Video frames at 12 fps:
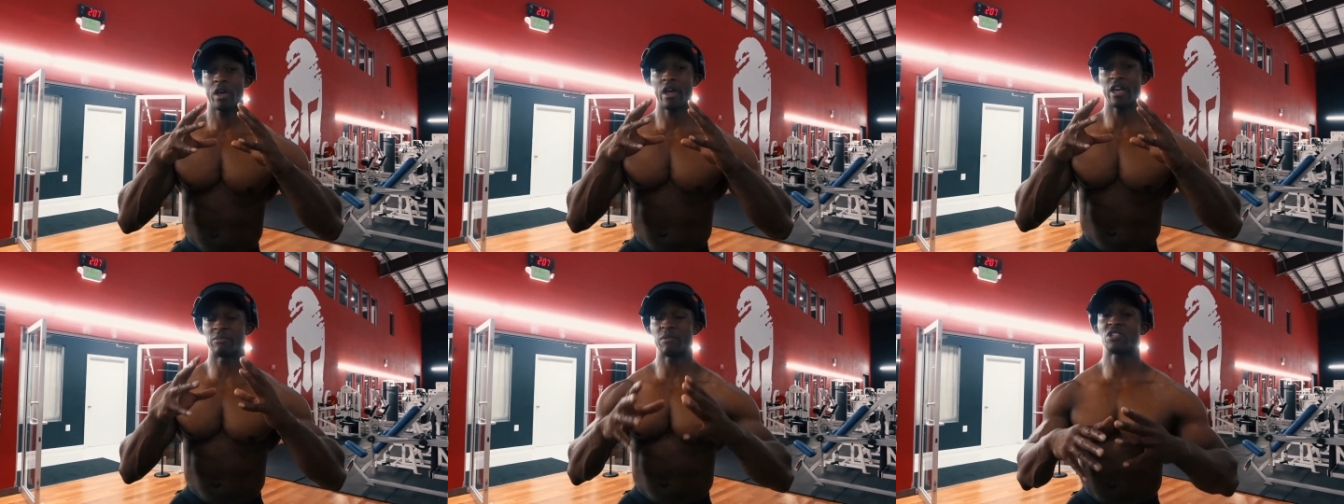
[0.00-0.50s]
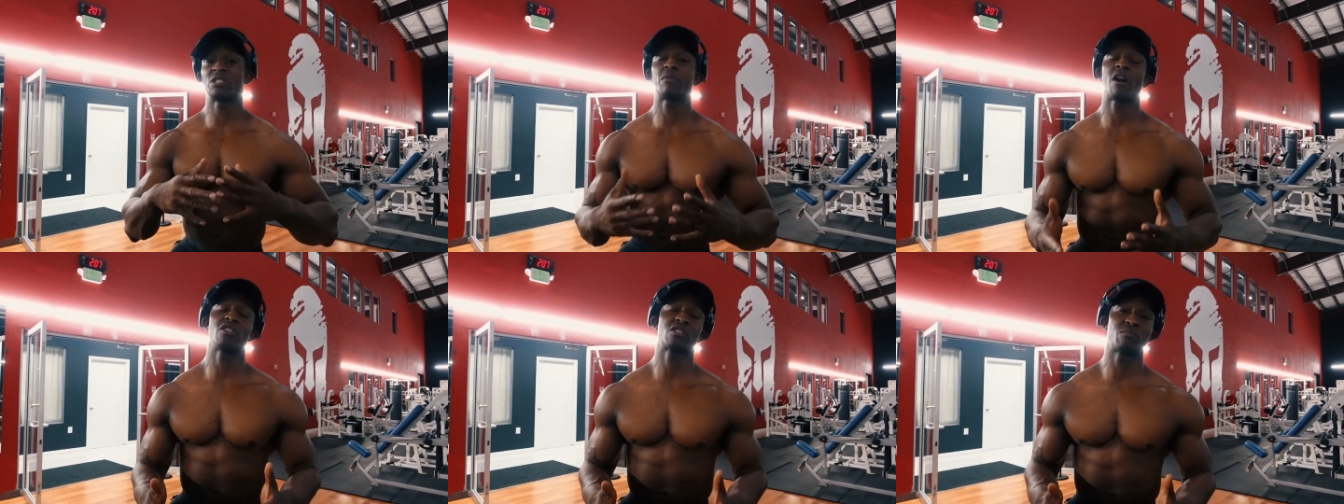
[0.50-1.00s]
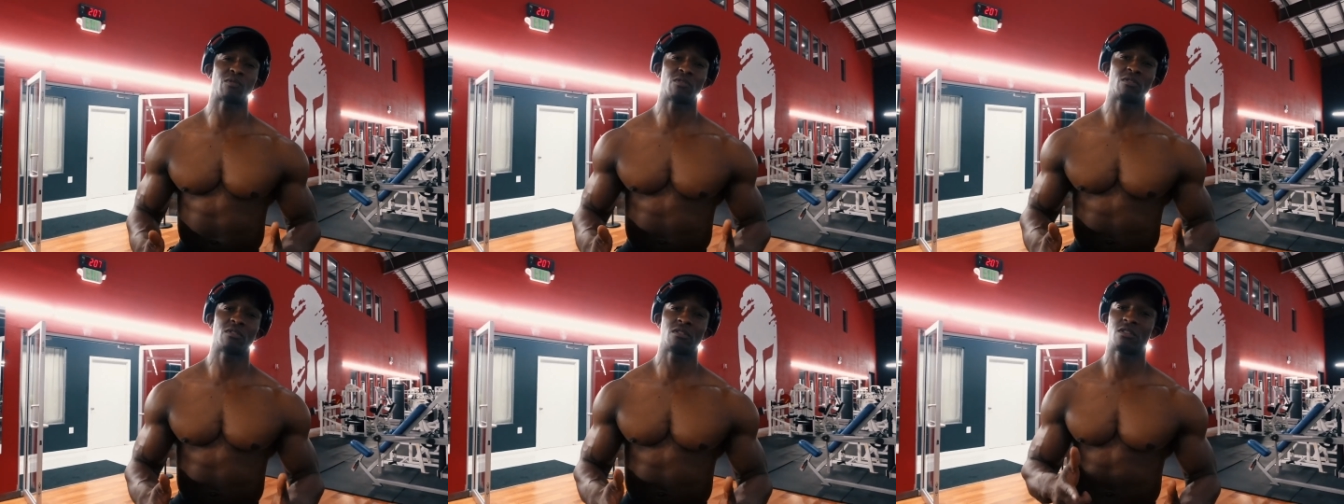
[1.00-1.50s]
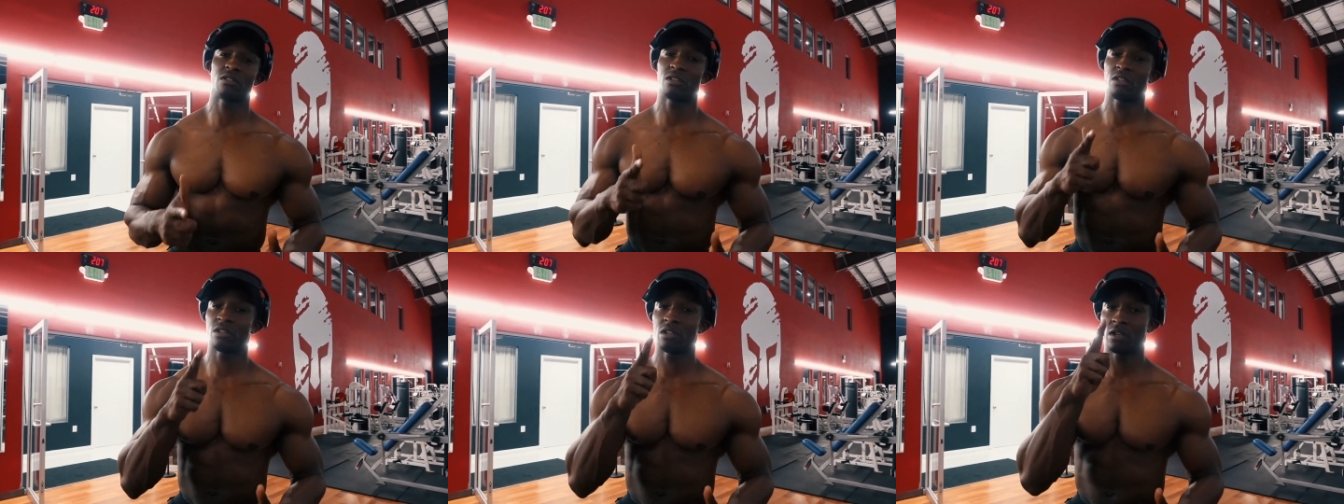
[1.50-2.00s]
as much as possible.
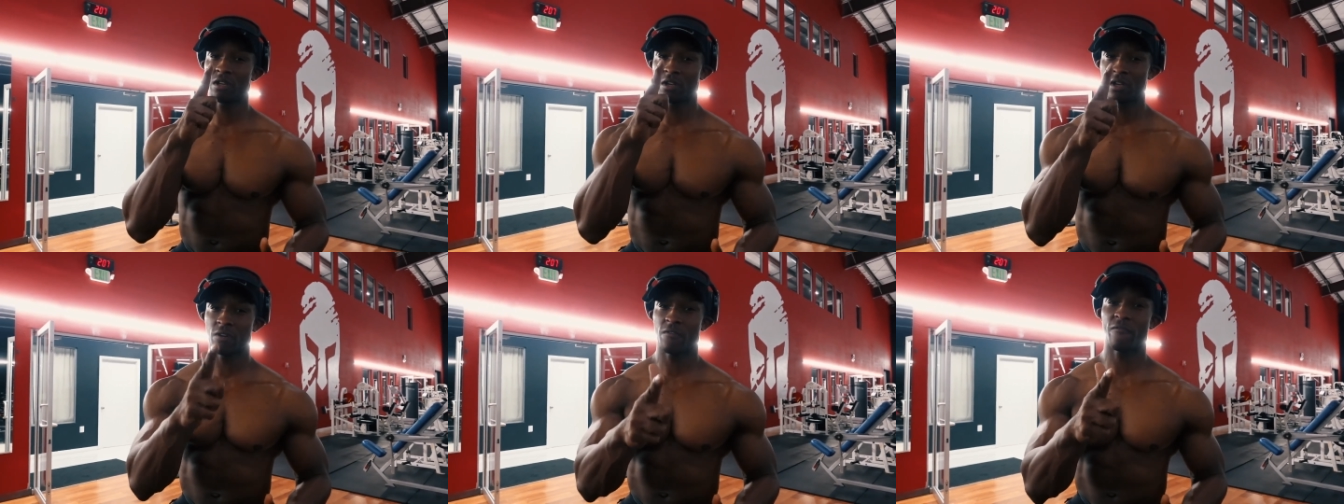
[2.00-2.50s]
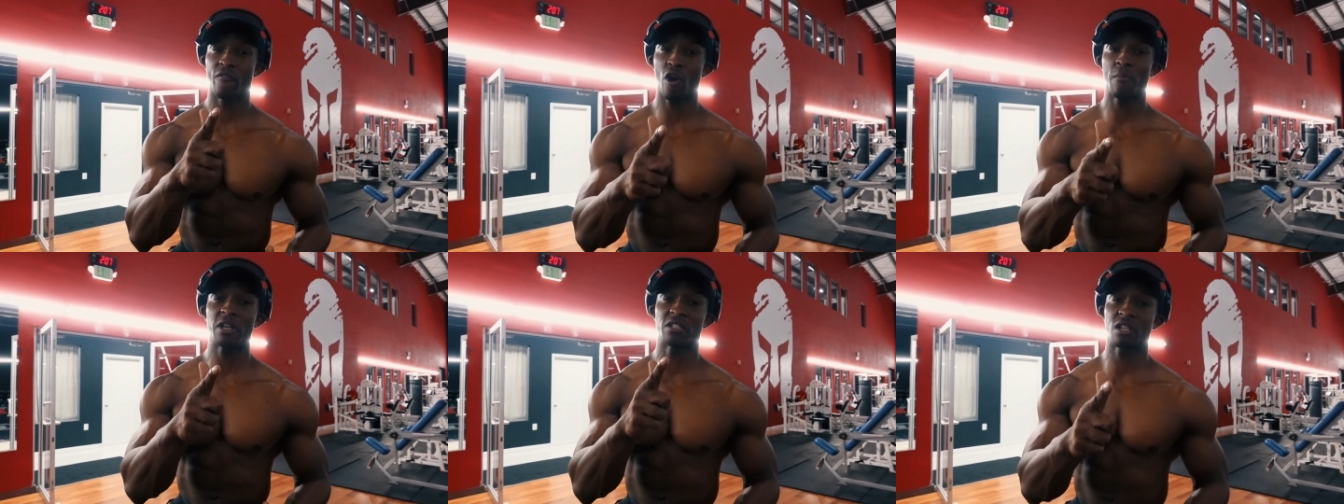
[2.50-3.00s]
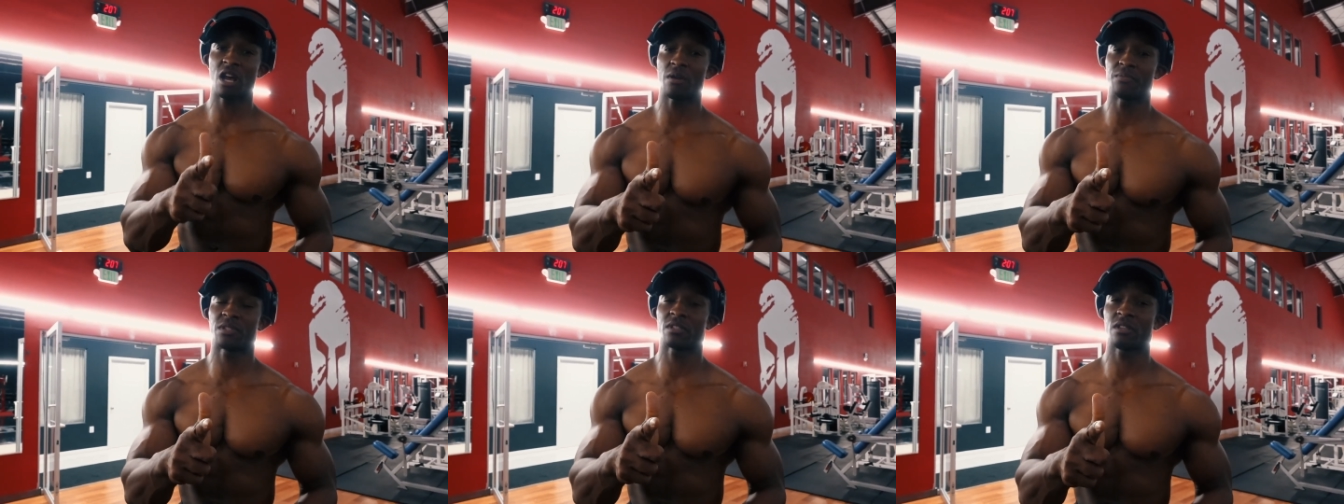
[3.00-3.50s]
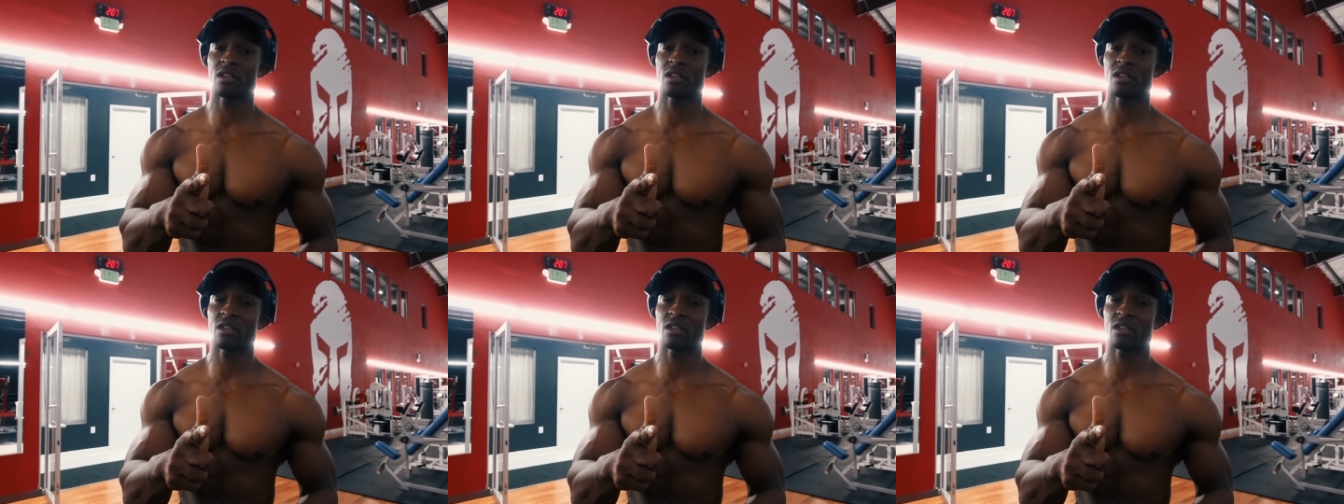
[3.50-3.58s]
For all my subs,